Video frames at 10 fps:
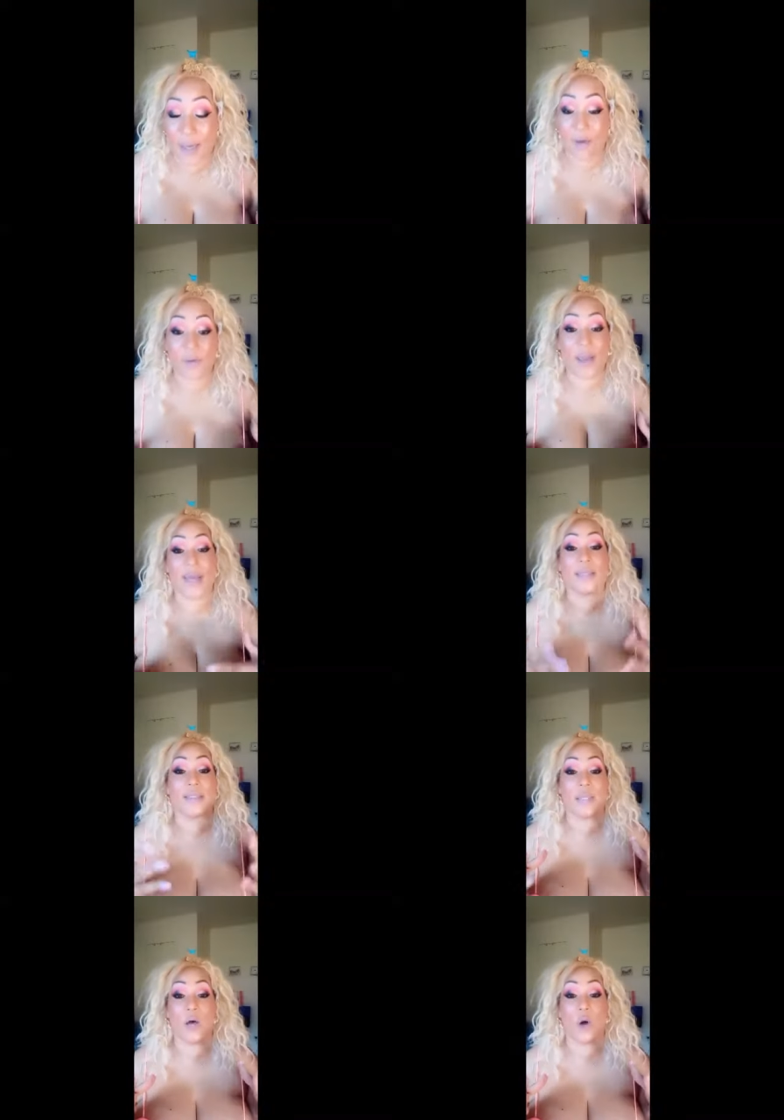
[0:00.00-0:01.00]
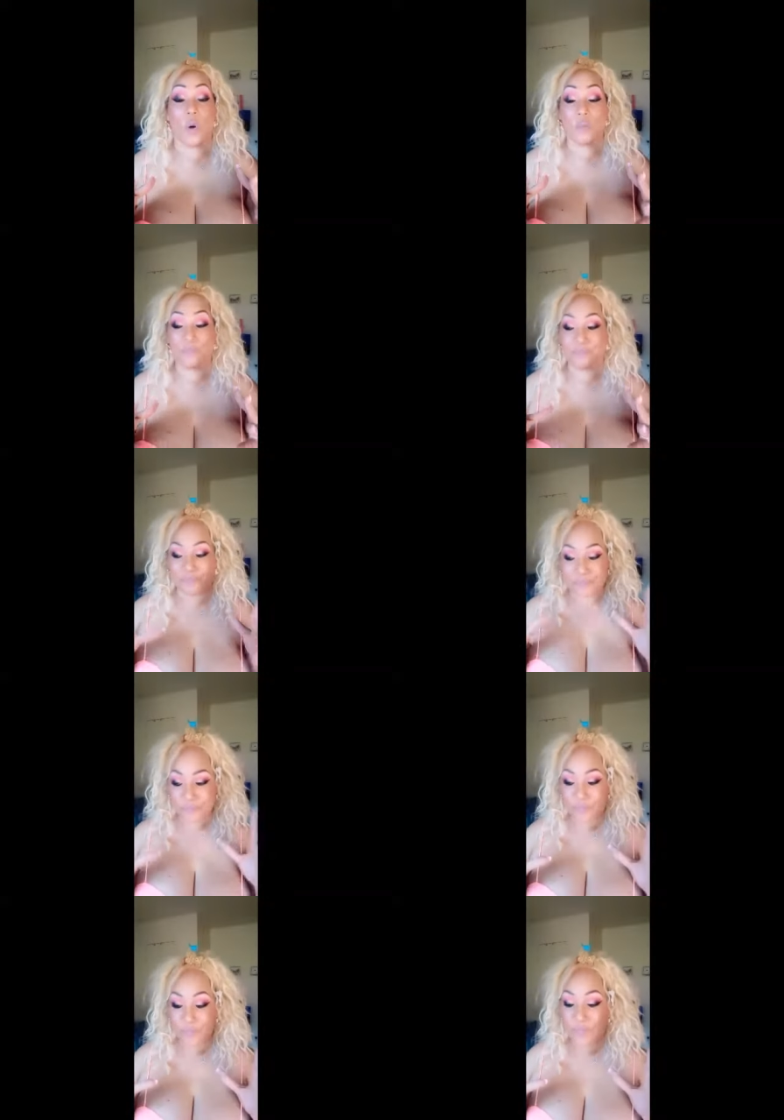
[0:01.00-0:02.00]
Okay, so
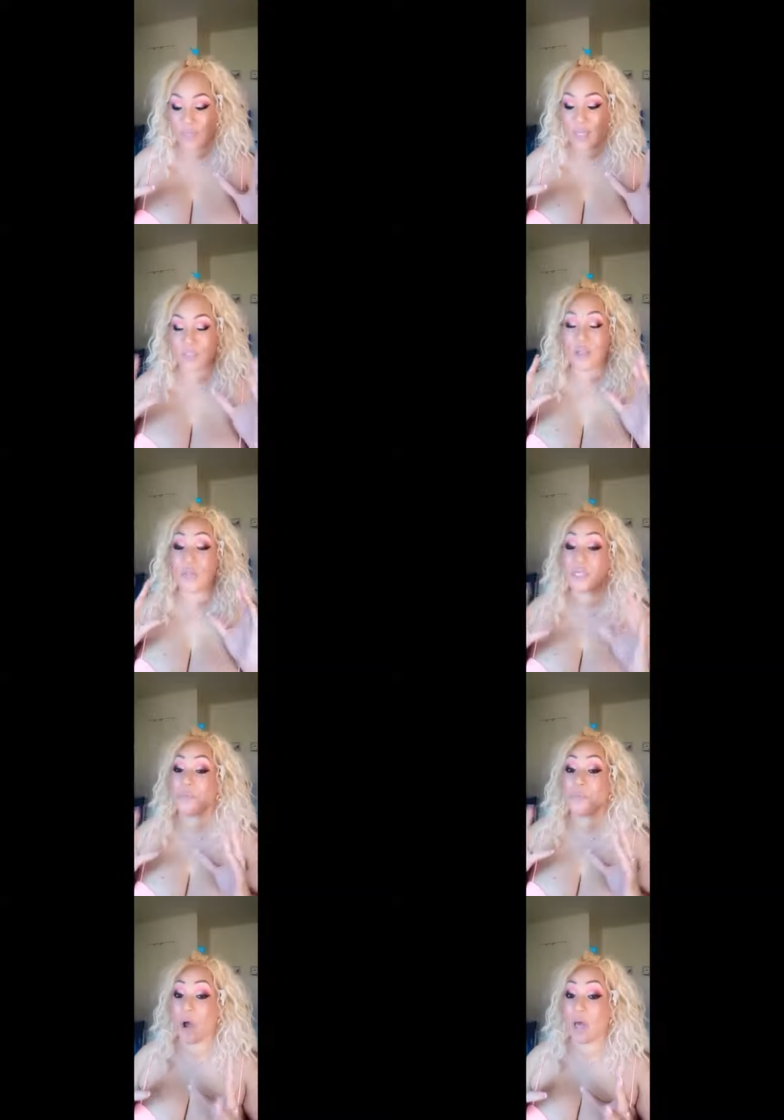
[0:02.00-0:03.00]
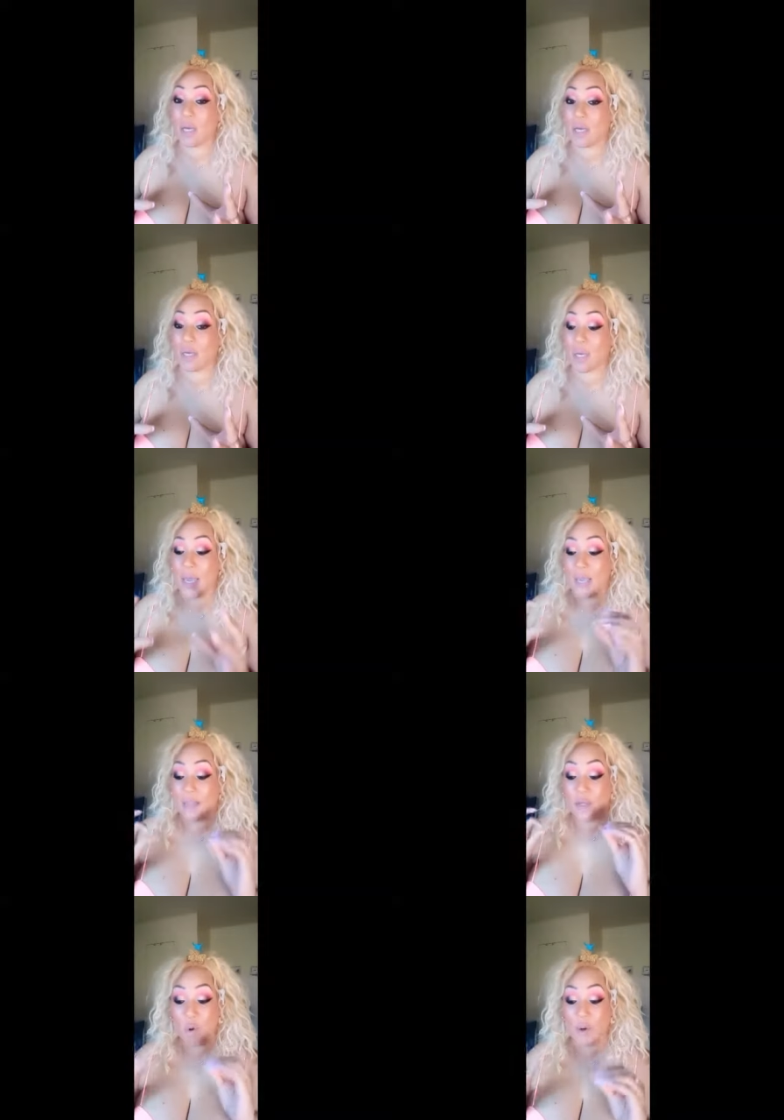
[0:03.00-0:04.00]
so this product,
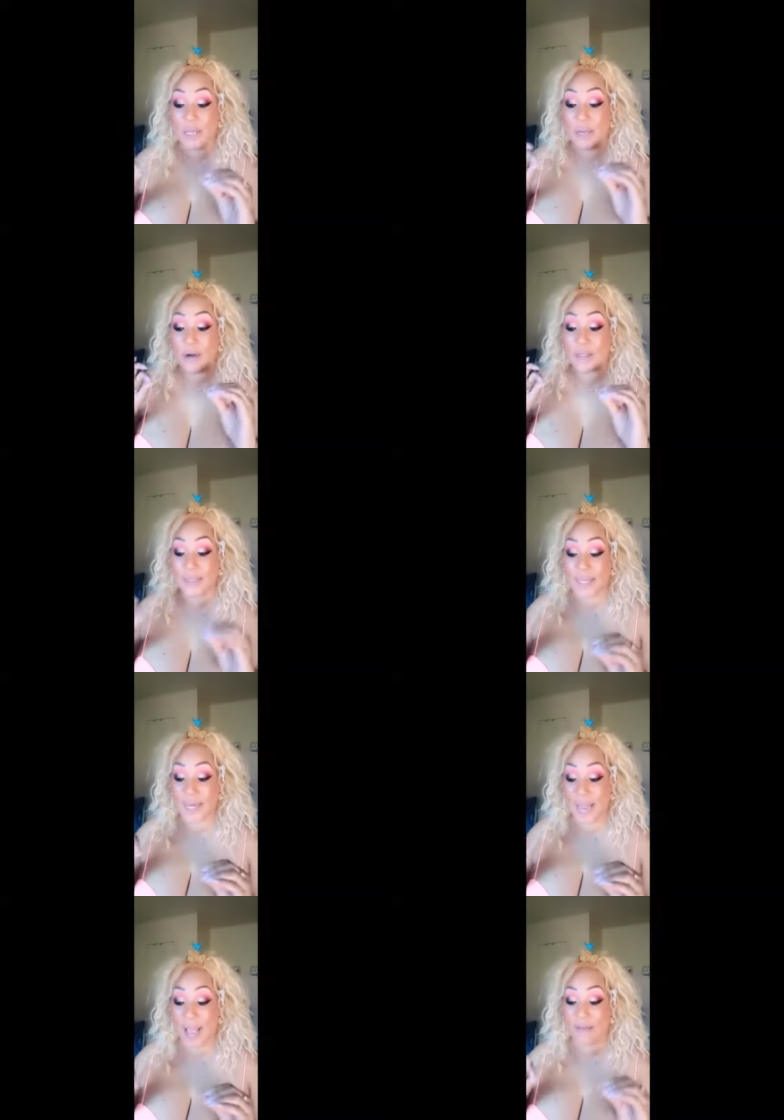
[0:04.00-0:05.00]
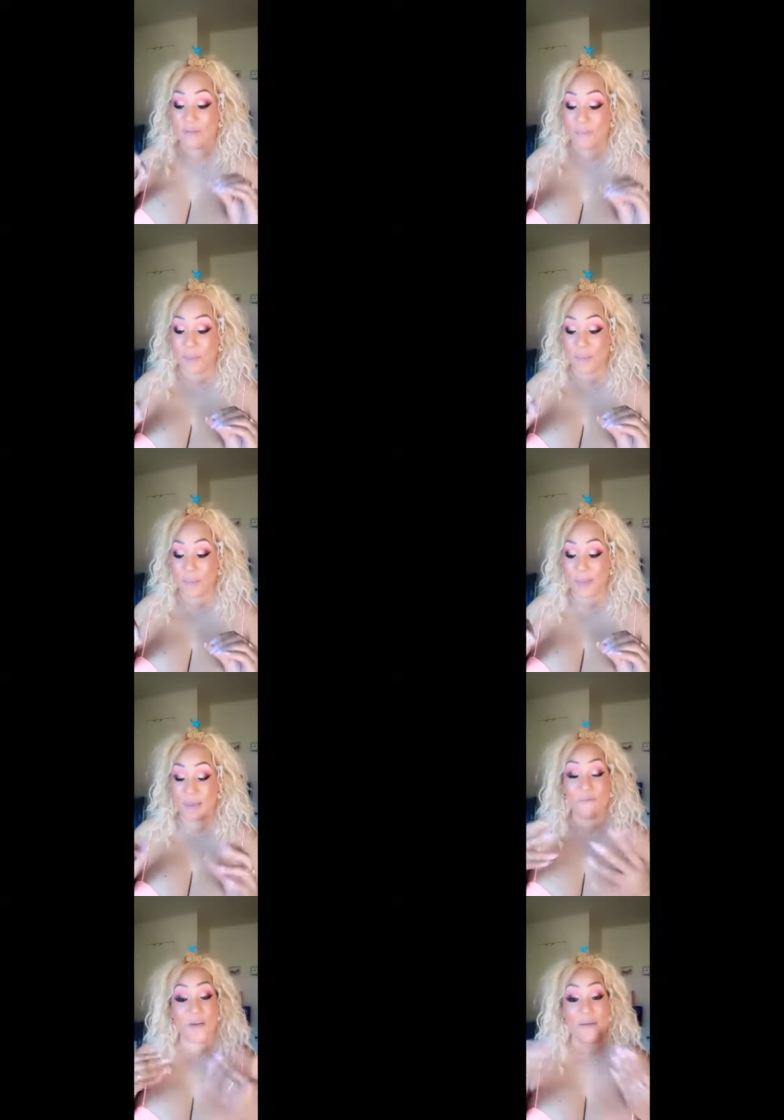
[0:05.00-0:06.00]
the Garnier Skin Active
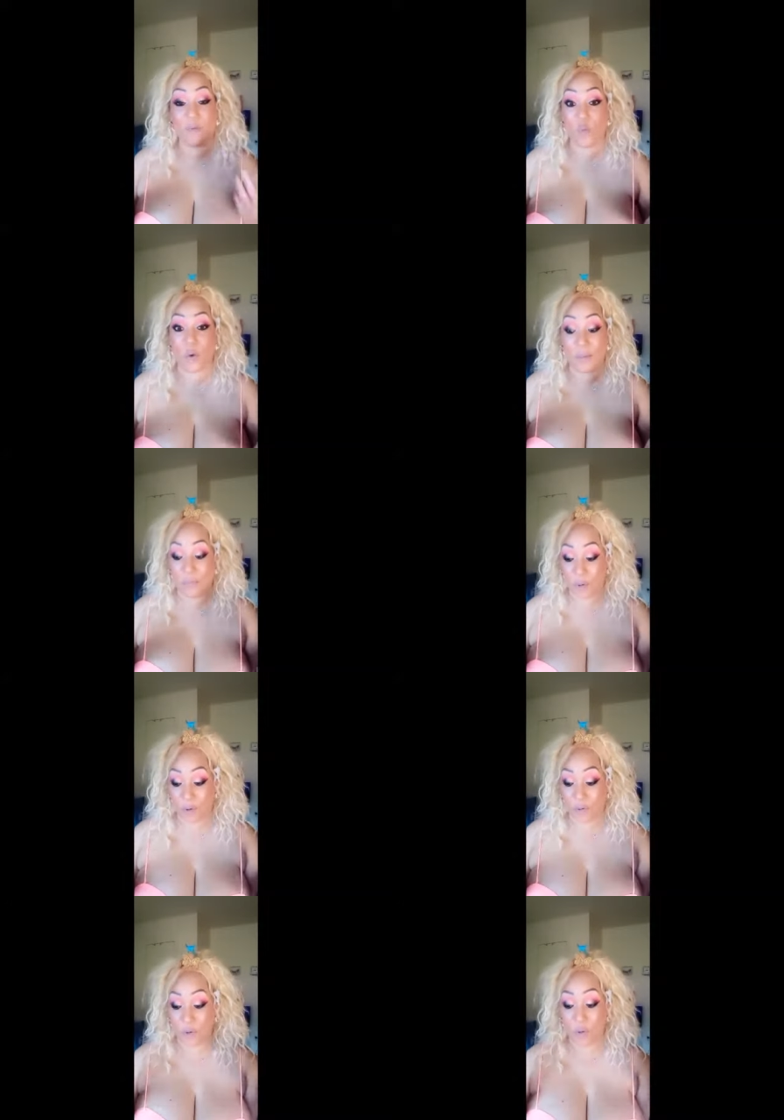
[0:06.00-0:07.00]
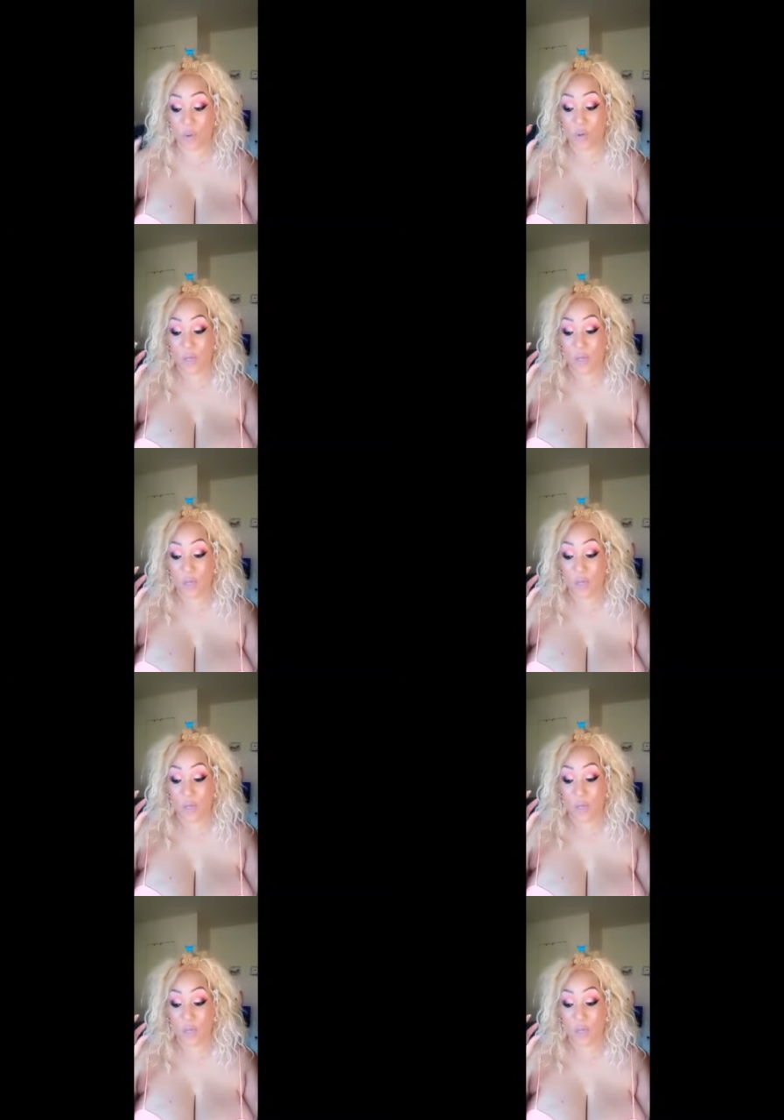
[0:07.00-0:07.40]
BB 5 in 1 Miracle